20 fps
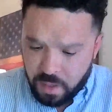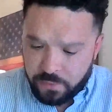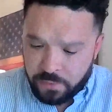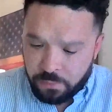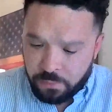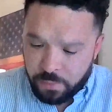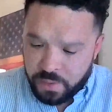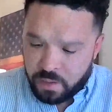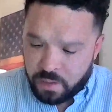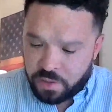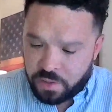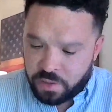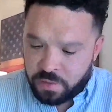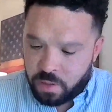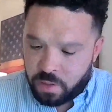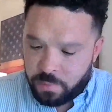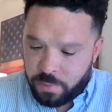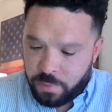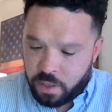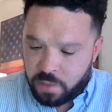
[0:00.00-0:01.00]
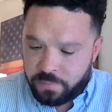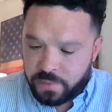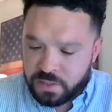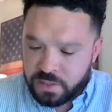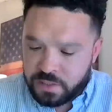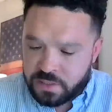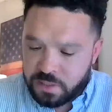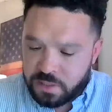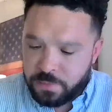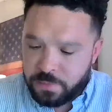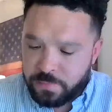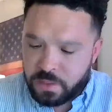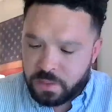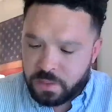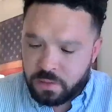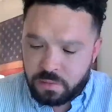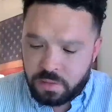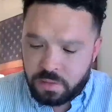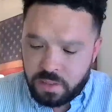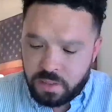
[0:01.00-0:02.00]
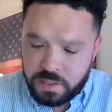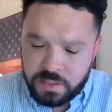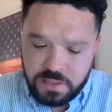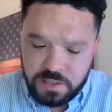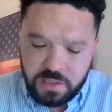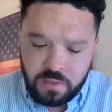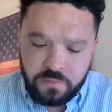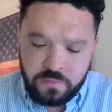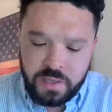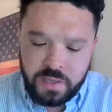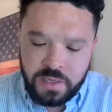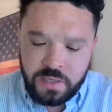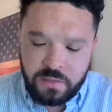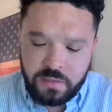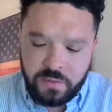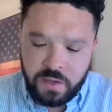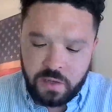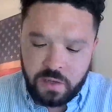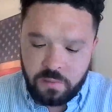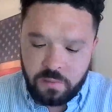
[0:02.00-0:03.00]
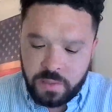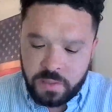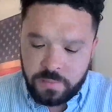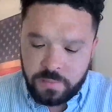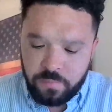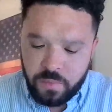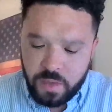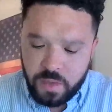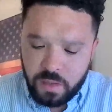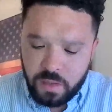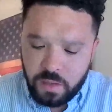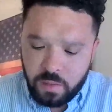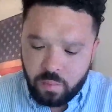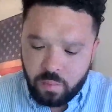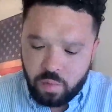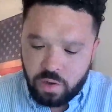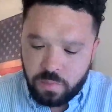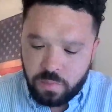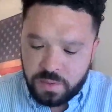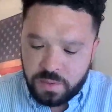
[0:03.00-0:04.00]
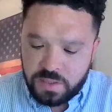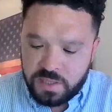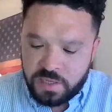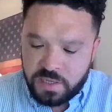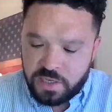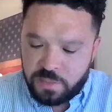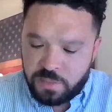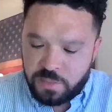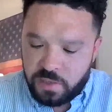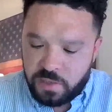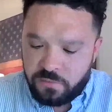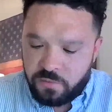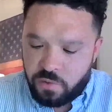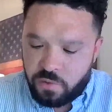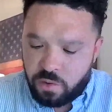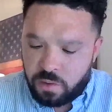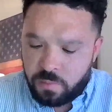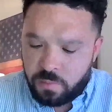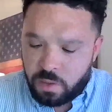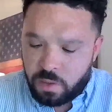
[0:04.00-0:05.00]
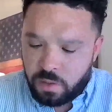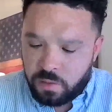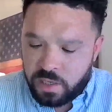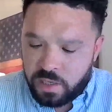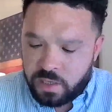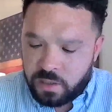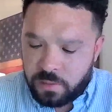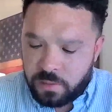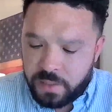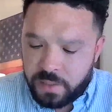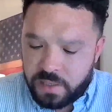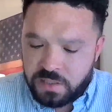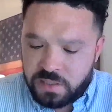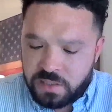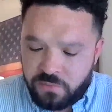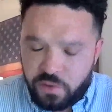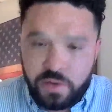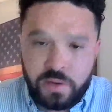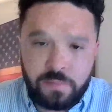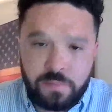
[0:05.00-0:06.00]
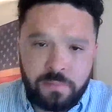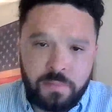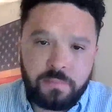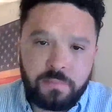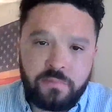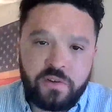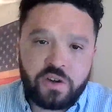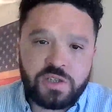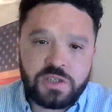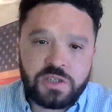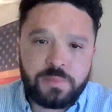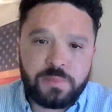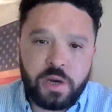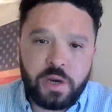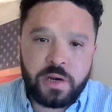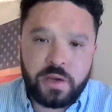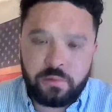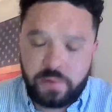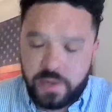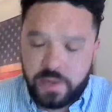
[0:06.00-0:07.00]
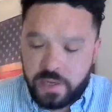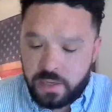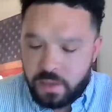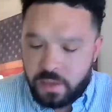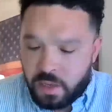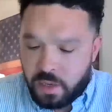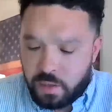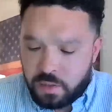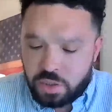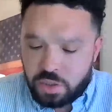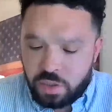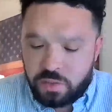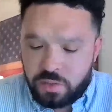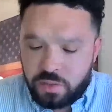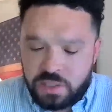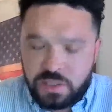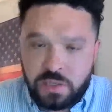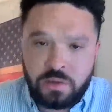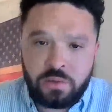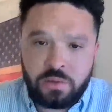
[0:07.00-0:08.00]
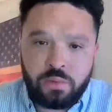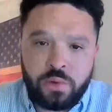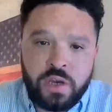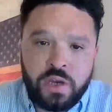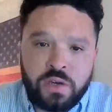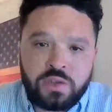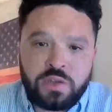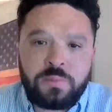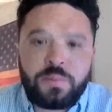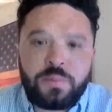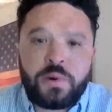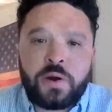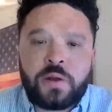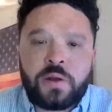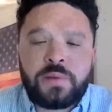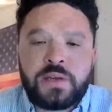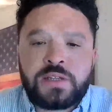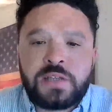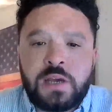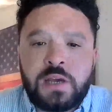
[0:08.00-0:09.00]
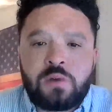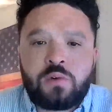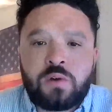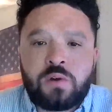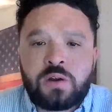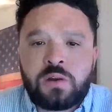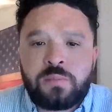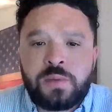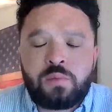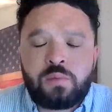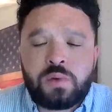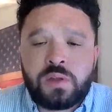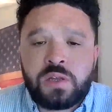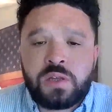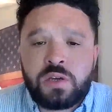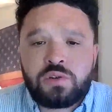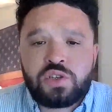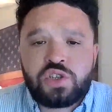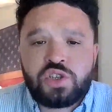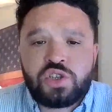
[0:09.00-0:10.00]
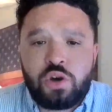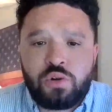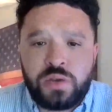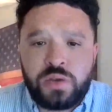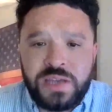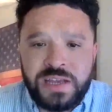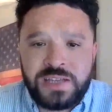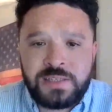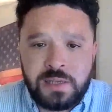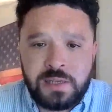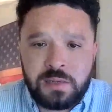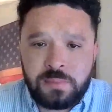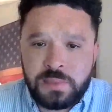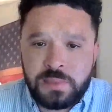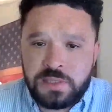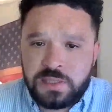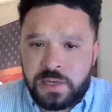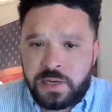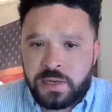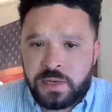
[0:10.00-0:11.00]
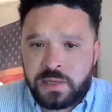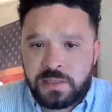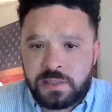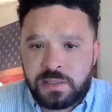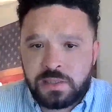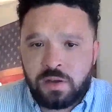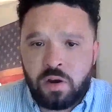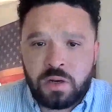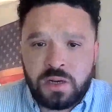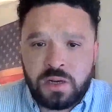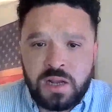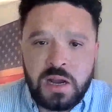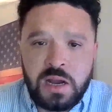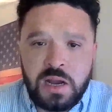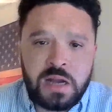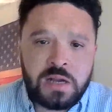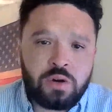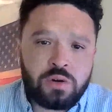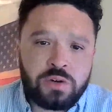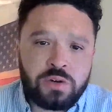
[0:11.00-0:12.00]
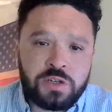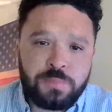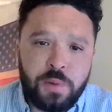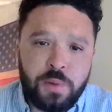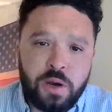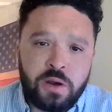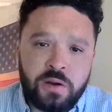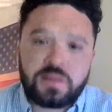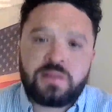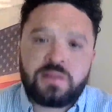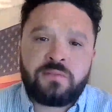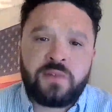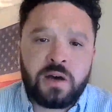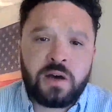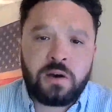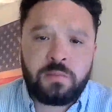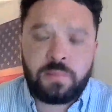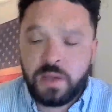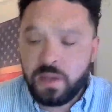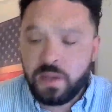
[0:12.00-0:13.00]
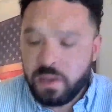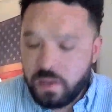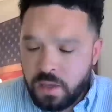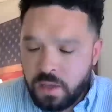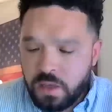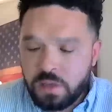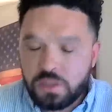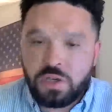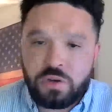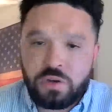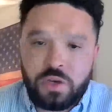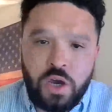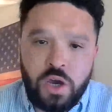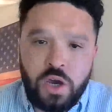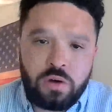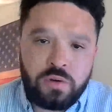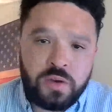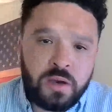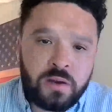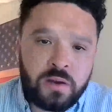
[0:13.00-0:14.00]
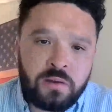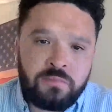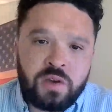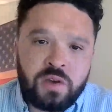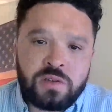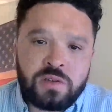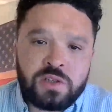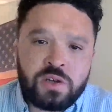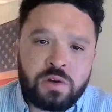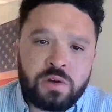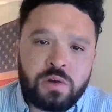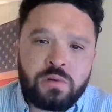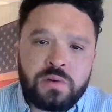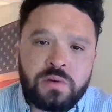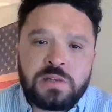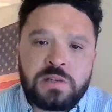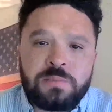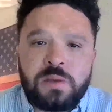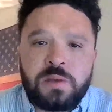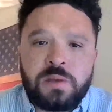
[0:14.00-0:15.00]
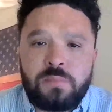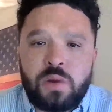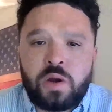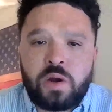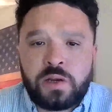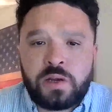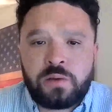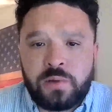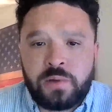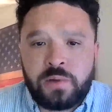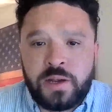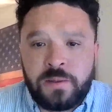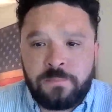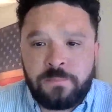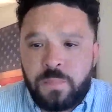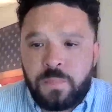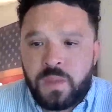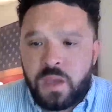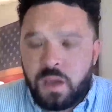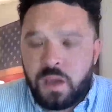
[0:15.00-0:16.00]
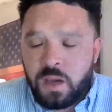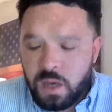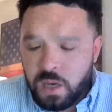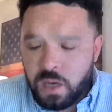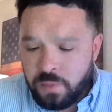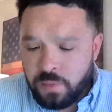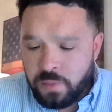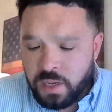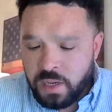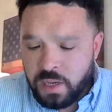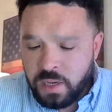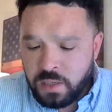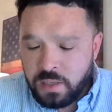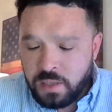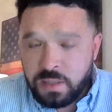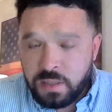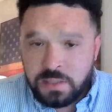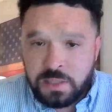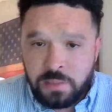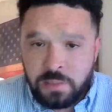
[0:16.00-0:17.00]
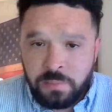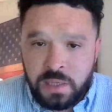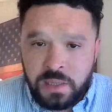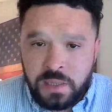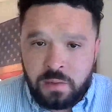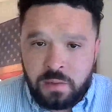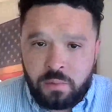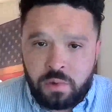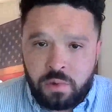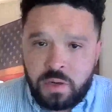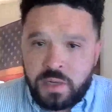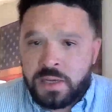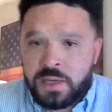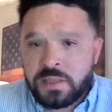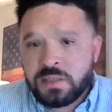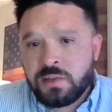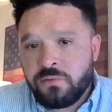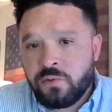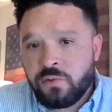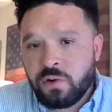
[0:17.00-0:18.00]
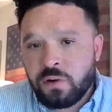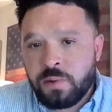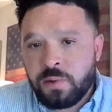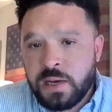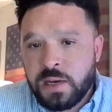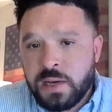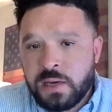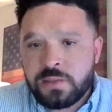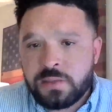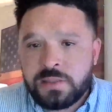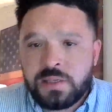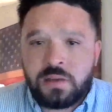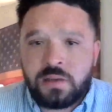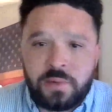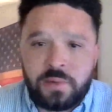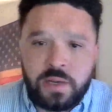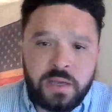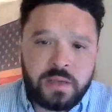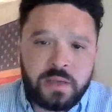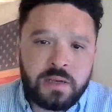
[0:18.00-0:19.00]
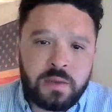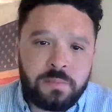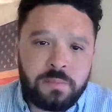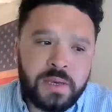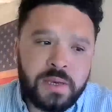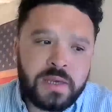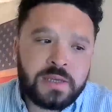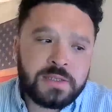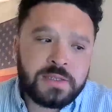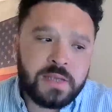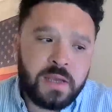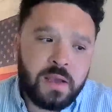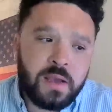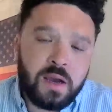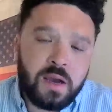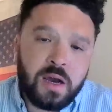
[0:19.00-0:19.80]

Of the 300 apartments to be built in the Silver Lane development, will a percentage be affordable income-based versus market rate? So these are the 300 apartments that we're going to be where the old Showcase Cinema site is, called Concourse Park Development. So no, none of those are going to be market rate. And that doesn't mean that we're against affordable housing or income-based.